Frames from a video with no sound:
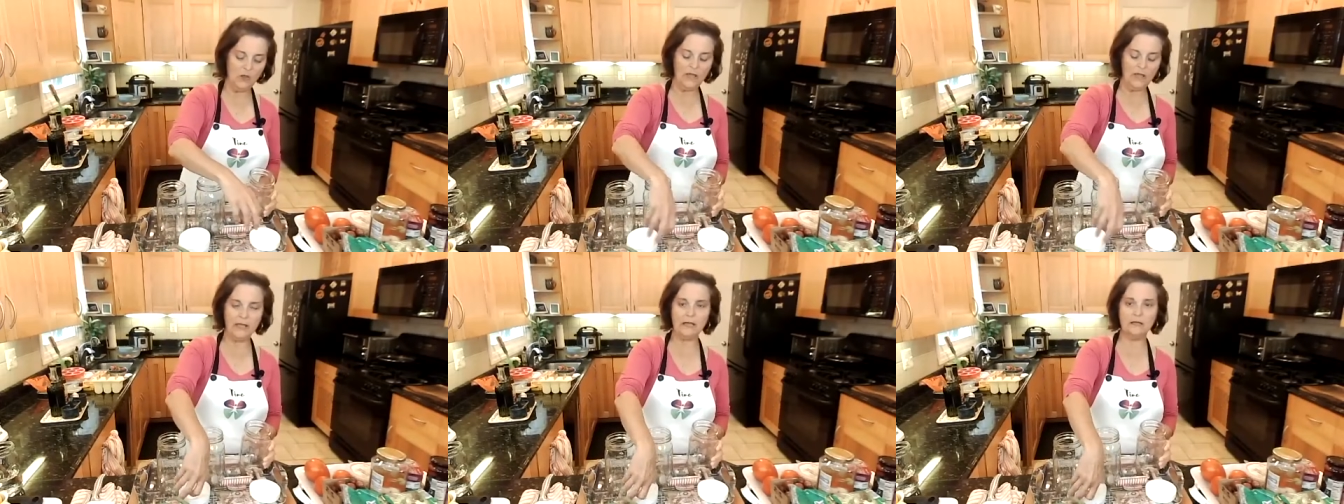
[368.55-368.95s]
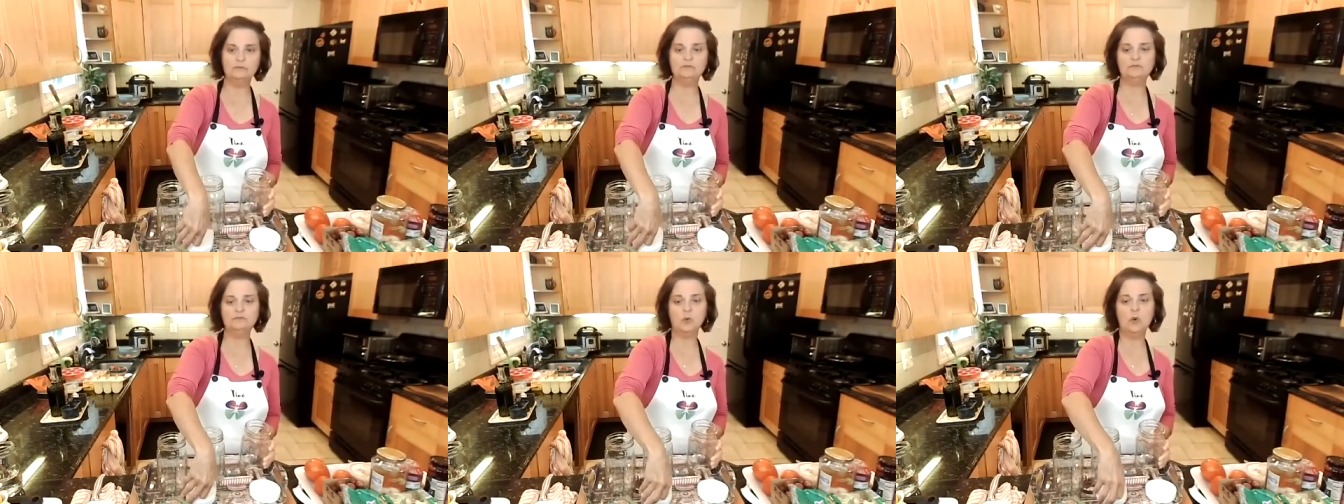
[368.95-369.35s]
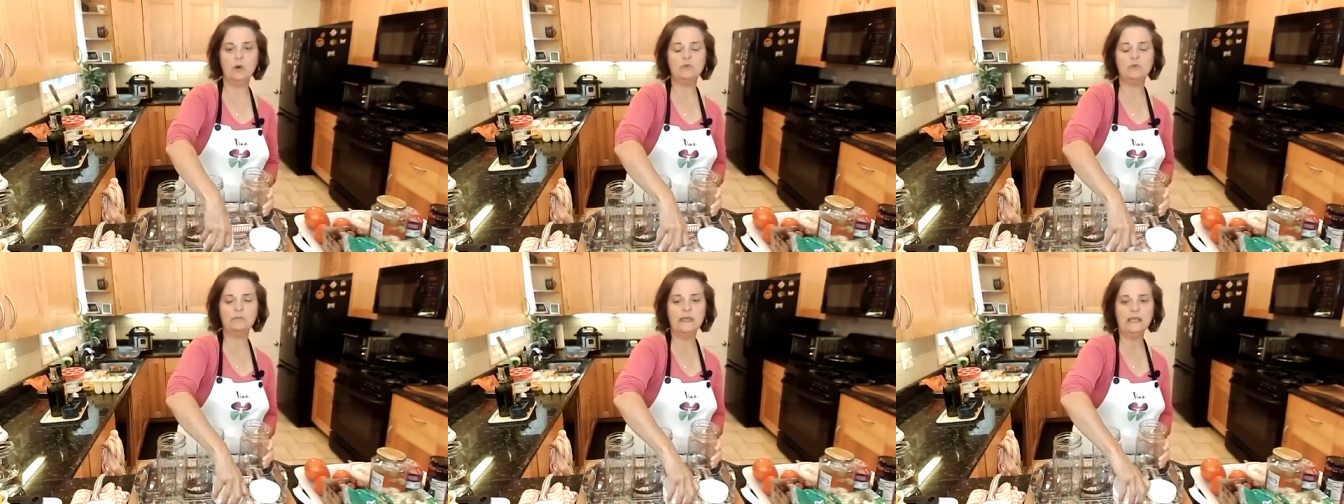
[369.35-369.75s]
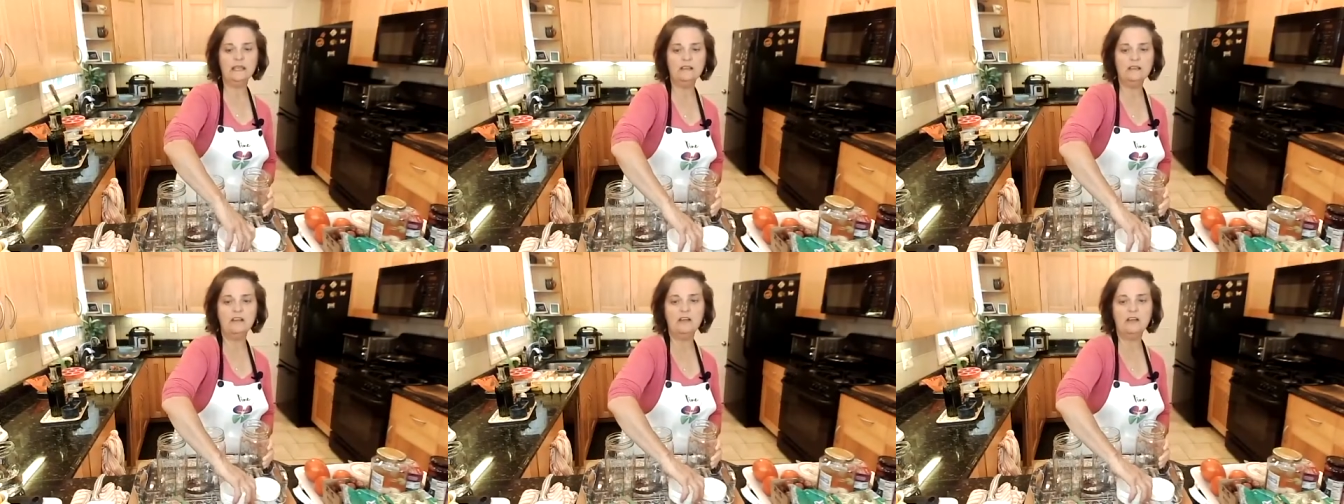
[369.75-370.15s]
And when we're
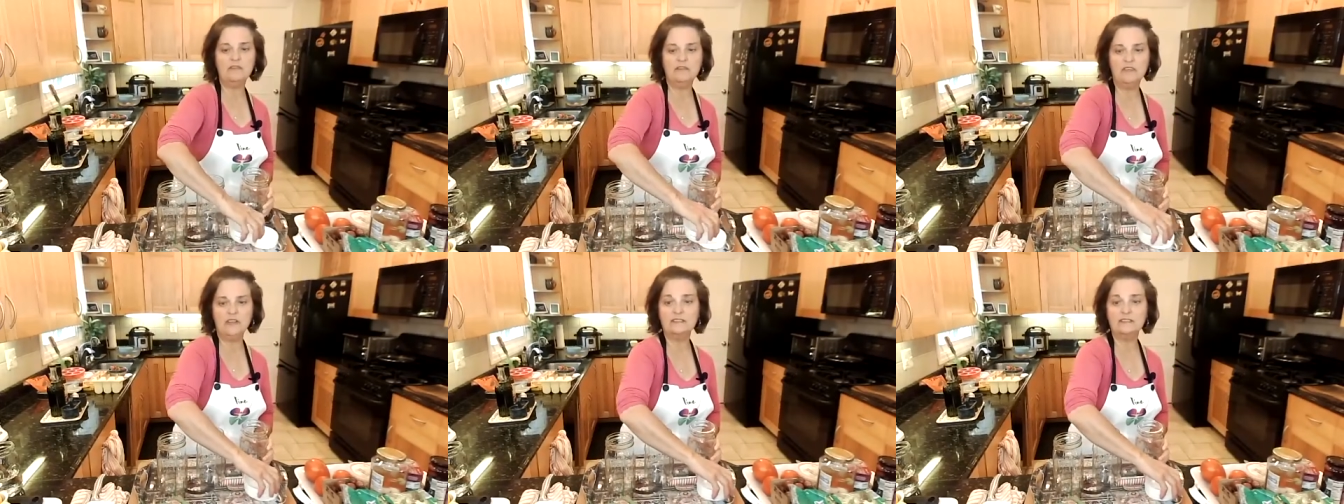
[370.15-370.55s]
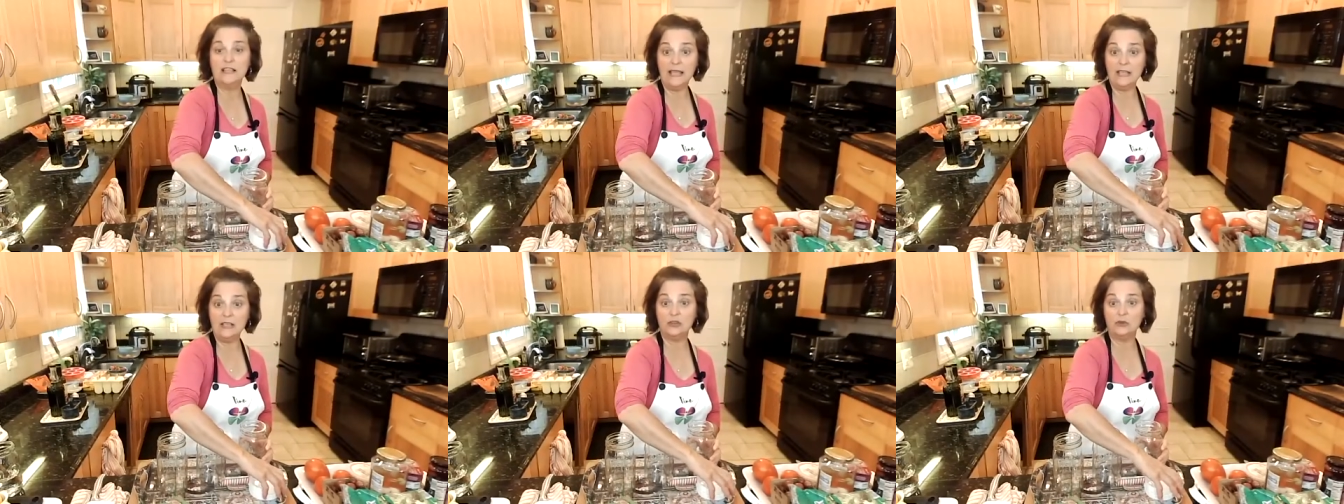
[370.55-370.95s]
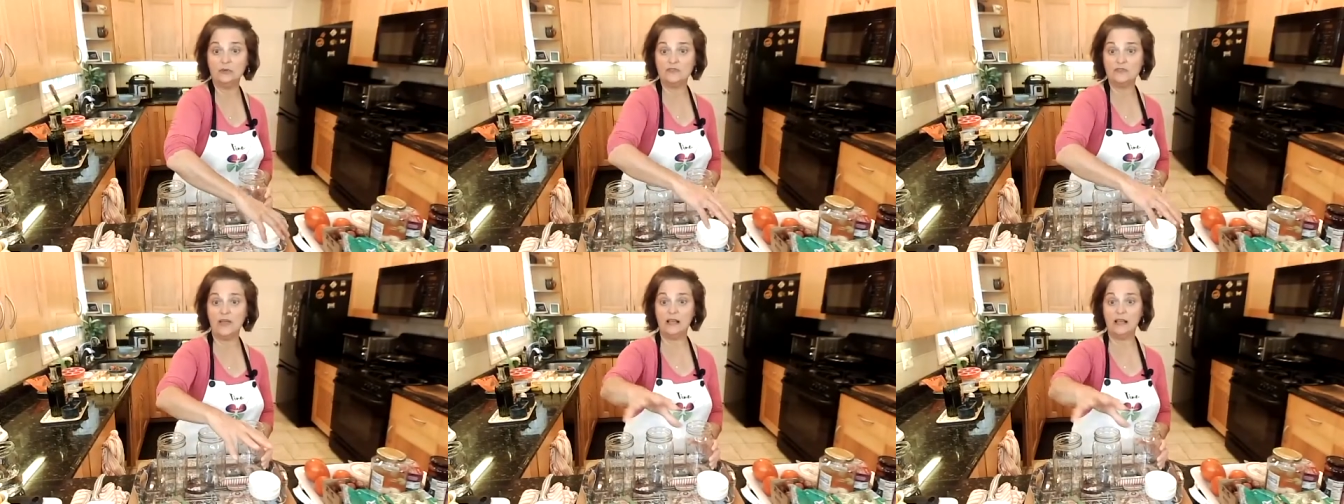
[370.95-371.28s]
making, thank you,